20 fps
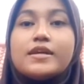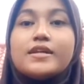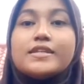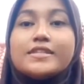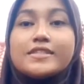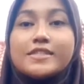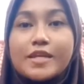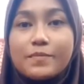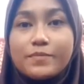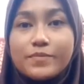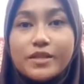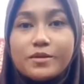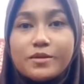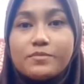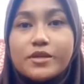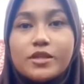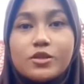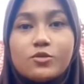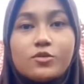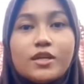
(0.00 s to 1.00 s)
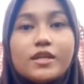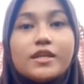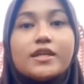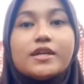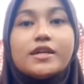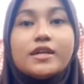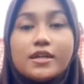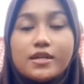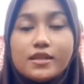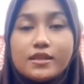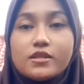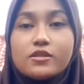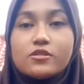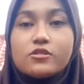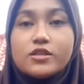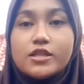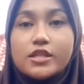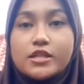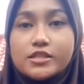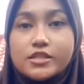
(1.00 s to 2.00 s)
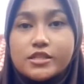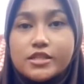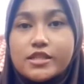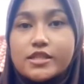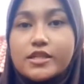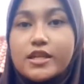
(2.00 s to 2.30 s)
Something between Earth rotation